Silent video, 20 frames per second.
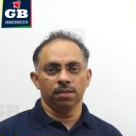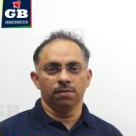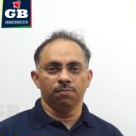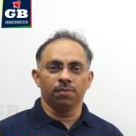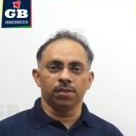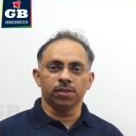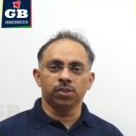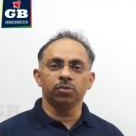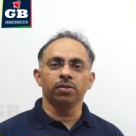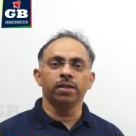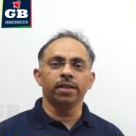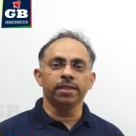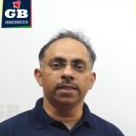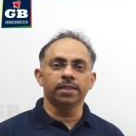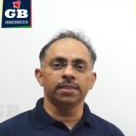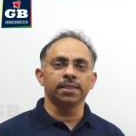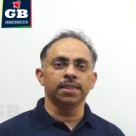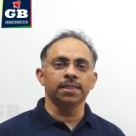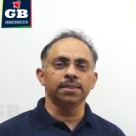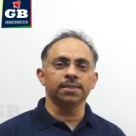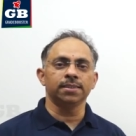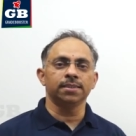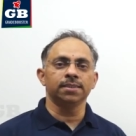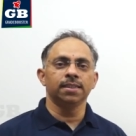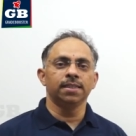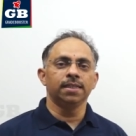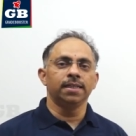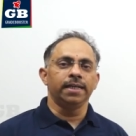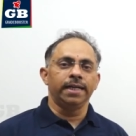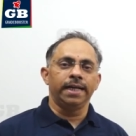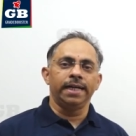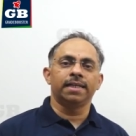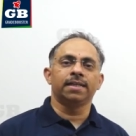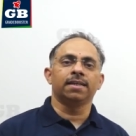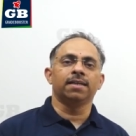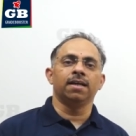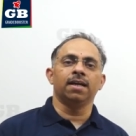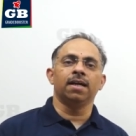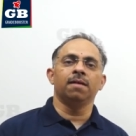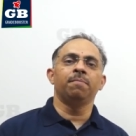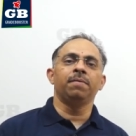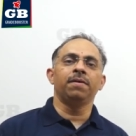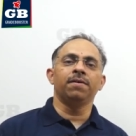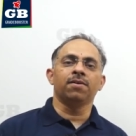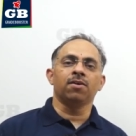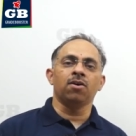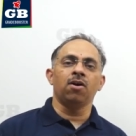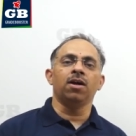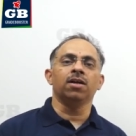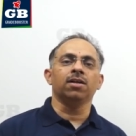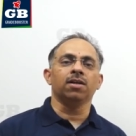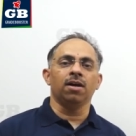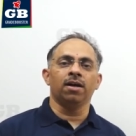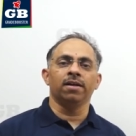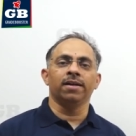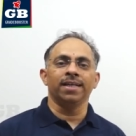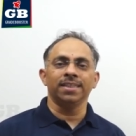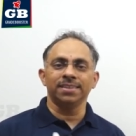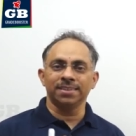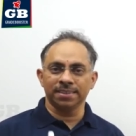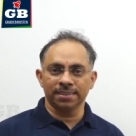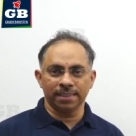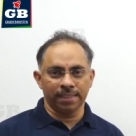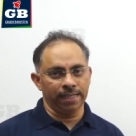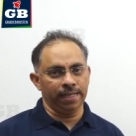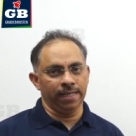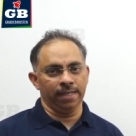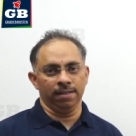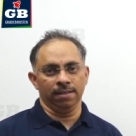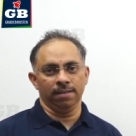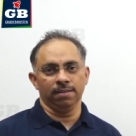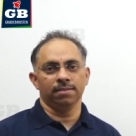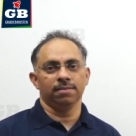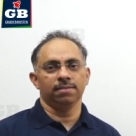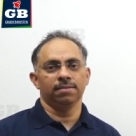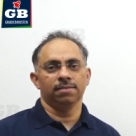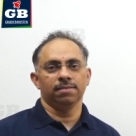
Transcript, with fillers: Virtual in the sense it cannot be caught on a screen.